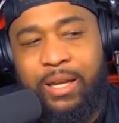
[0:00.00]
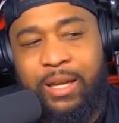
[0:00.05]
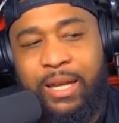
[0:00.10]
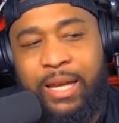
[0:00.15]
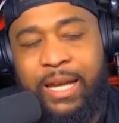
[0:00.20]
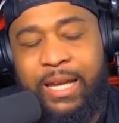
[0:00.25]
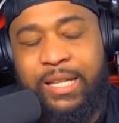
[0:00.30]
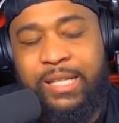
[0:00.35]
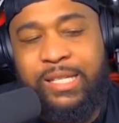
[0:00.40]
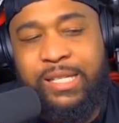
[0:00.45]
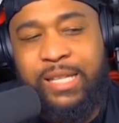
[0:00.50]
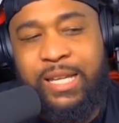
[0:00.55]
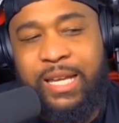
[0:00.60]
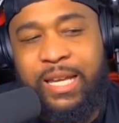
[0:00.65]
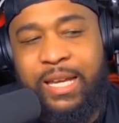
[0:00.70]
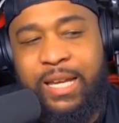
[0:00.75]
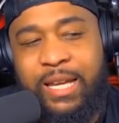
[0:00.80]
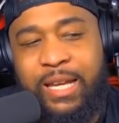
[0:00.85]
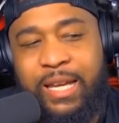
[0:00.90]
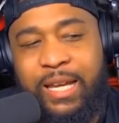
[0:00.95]
is
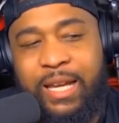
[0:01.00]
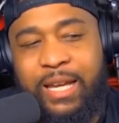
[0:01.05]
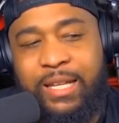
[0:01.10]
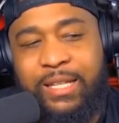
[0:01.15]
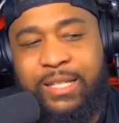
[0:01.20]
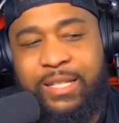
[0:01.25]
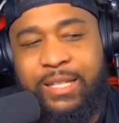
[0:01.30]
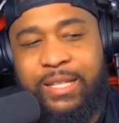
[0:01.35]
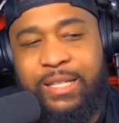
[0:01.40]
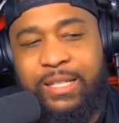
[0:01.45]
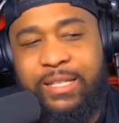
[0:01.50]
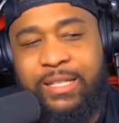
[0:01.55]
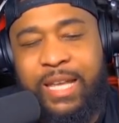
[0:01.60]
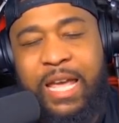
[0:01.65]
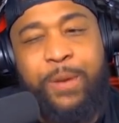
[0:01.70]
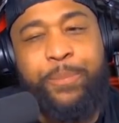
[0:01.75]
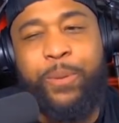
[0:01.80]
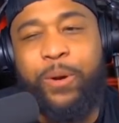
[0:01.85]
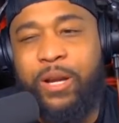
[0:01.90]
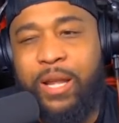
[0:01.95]

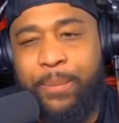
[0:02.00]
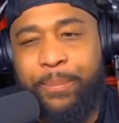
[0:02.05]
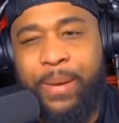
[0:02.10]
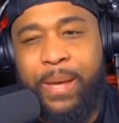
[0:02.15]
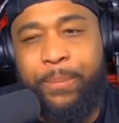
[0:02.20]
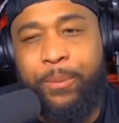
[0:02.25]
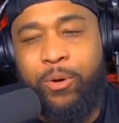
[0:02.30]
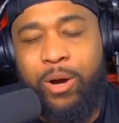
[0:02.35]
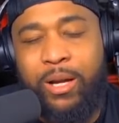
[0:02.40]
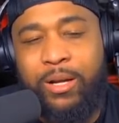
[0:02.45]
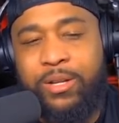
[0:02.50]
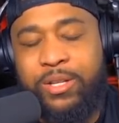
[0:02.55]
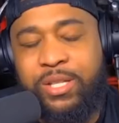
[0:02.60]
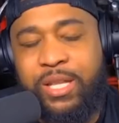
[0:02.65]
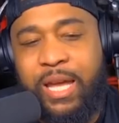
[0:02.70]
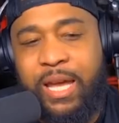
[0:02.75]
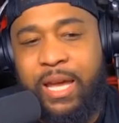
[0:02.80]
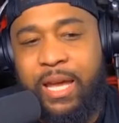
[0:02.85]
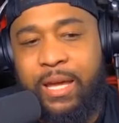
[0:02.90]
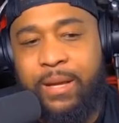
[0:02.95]
deeper than people
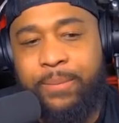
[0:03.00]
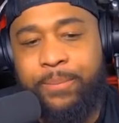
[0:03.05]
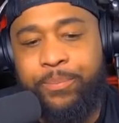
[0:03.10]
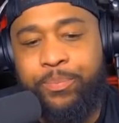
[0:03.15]
understand.